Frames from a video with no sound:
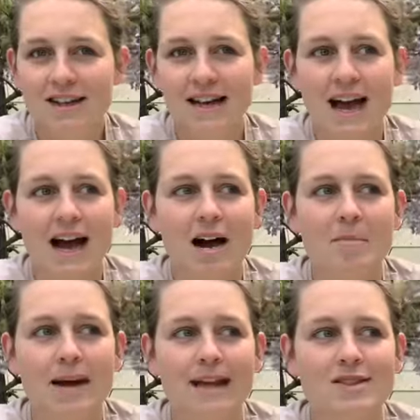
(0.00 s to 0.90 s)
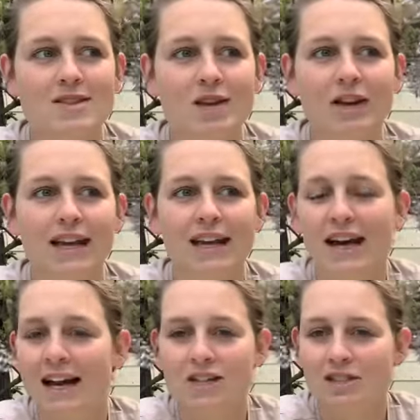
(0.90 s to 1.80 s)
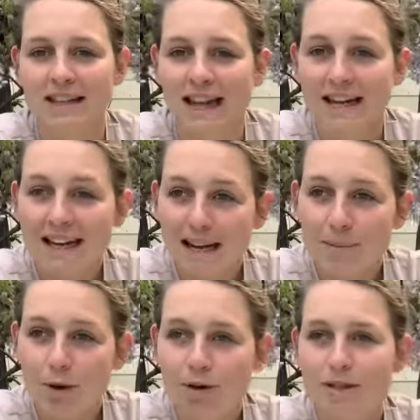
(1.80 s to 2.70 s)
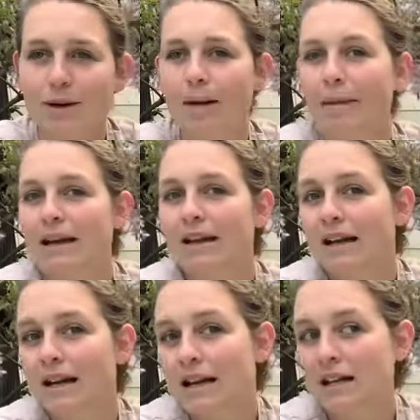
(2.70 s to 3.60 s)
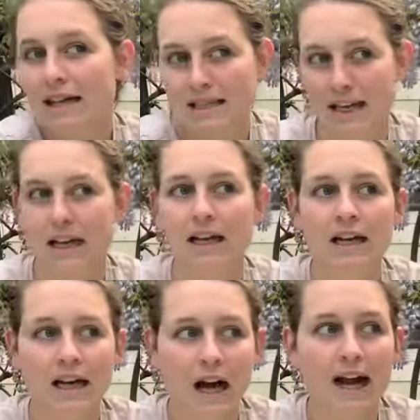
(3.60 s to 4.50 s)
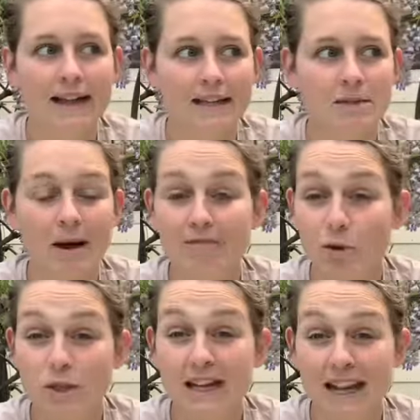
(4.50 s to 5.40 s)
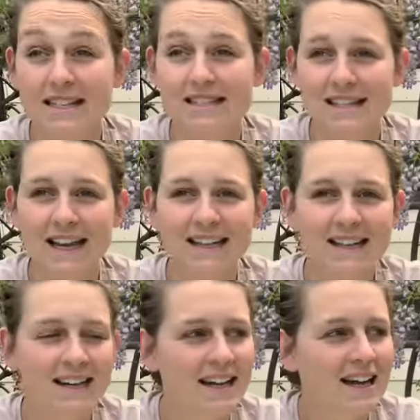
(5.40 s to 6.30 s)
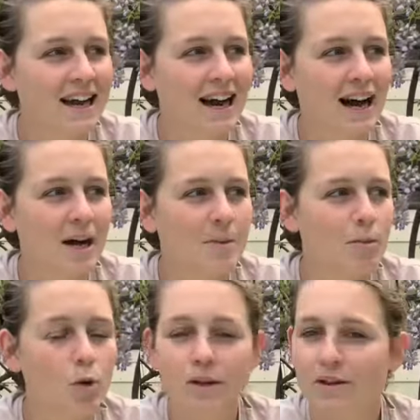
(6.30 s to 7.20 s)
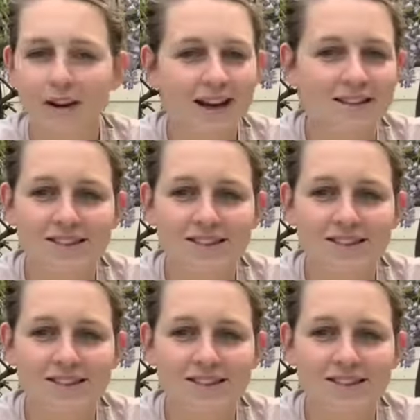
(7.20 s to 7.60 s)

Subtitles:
and so he can't actually get in anymore. So I've been I collect about 14 eggs a day all year round.